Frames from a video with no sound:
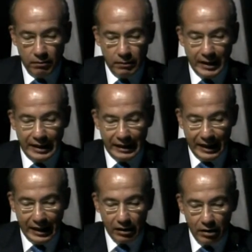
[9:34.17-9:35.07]
by the
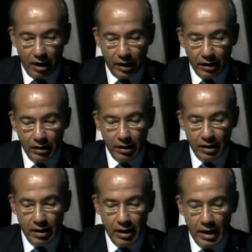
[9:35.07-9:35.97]
illegal logging
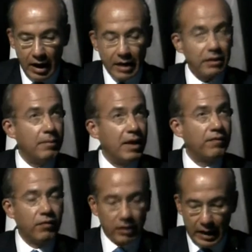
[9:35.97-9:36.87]
and
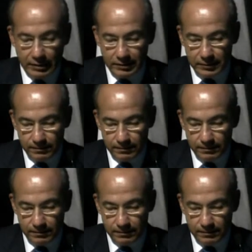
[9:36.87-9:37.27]
demand for land.